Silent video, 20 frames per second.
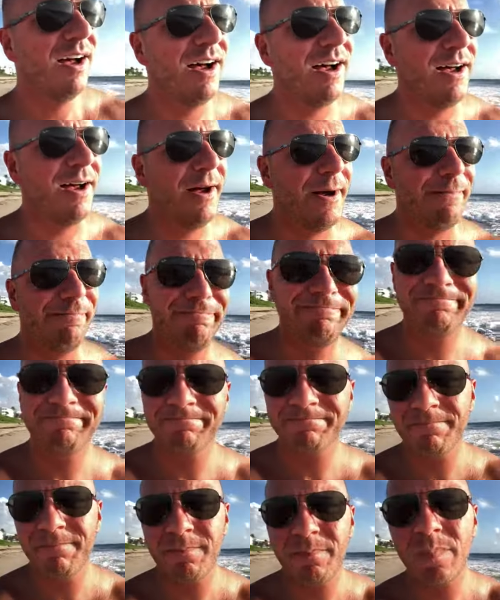Um,
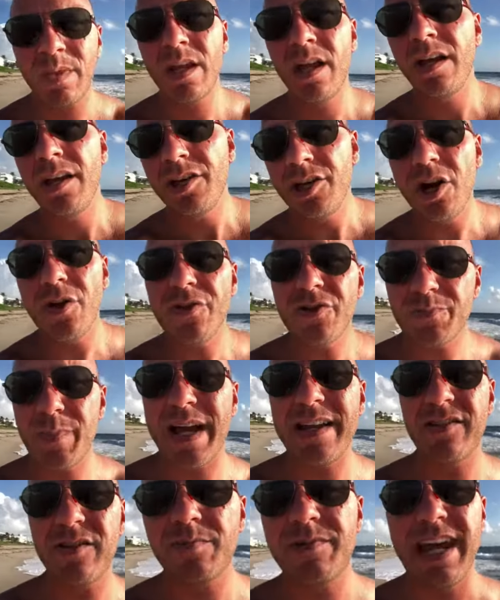you know, there's
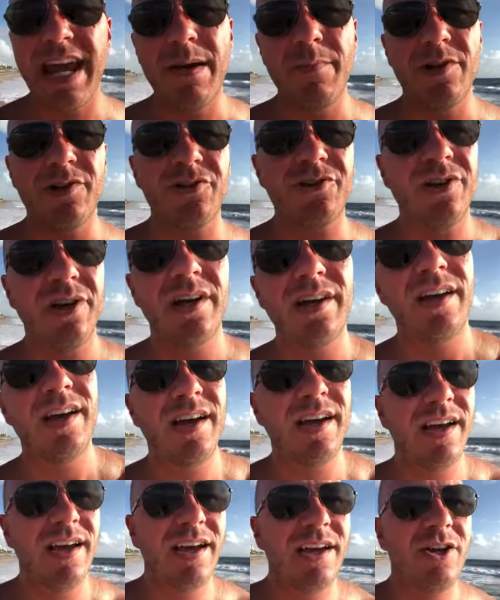been some damage.
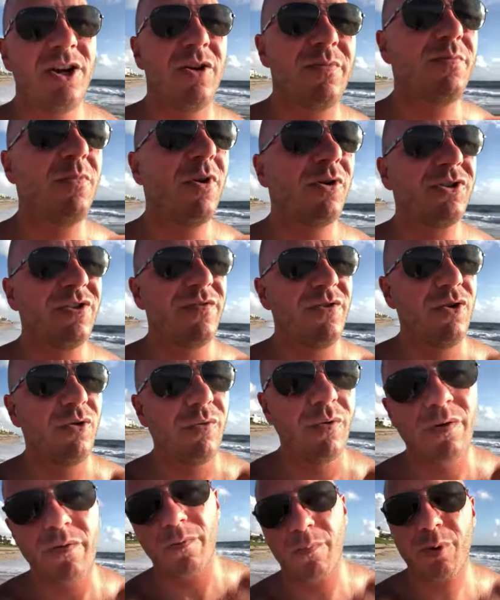You know, most of
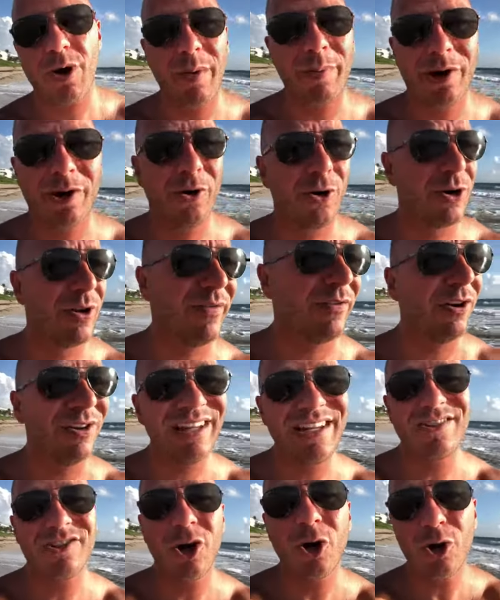you probably heard of, or
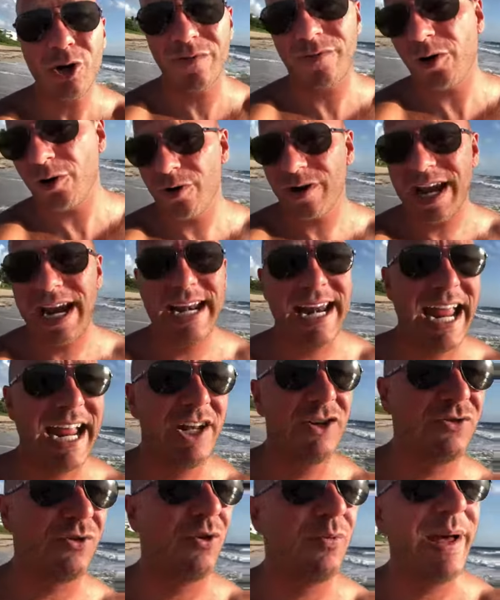at least heard of Hurricane
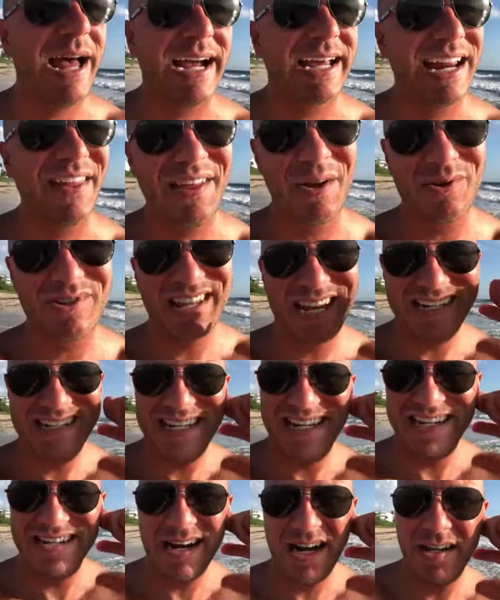Andrew back, I think it was
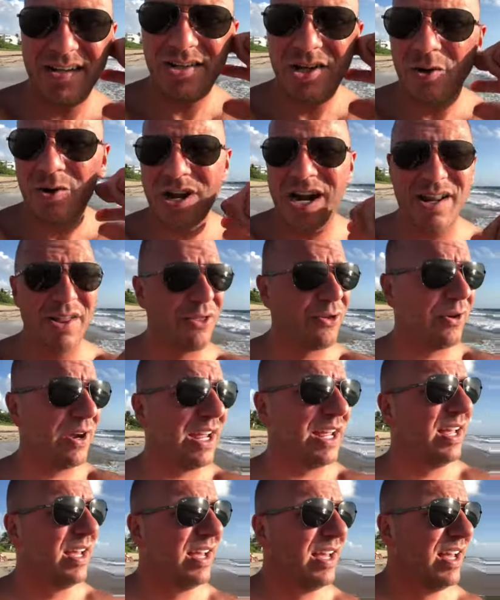1992 or
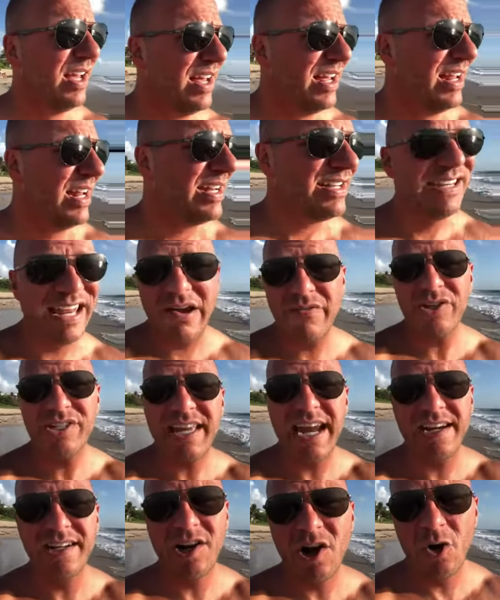93.
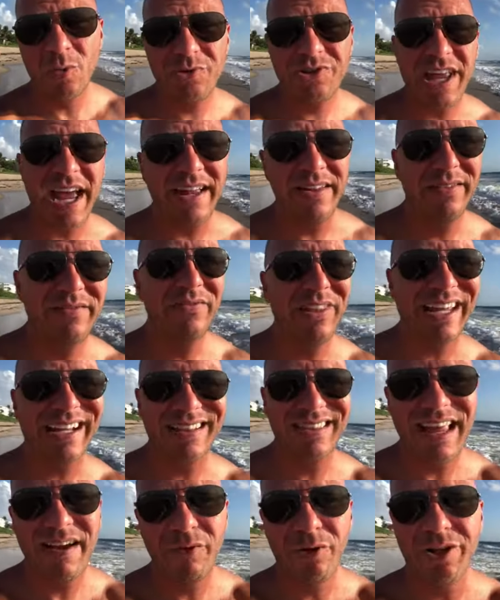Devastated homestead,
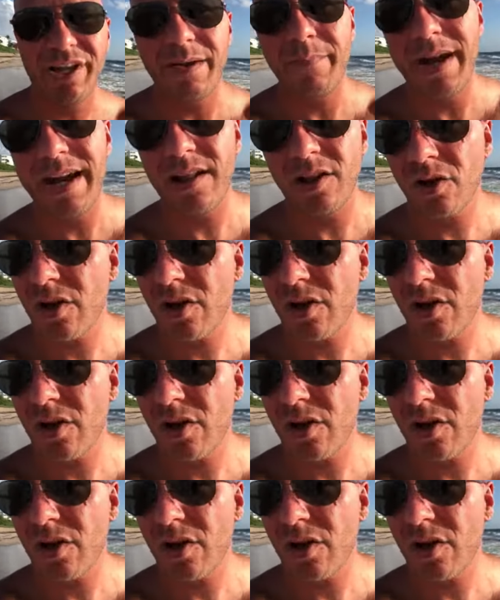like leveled it, made it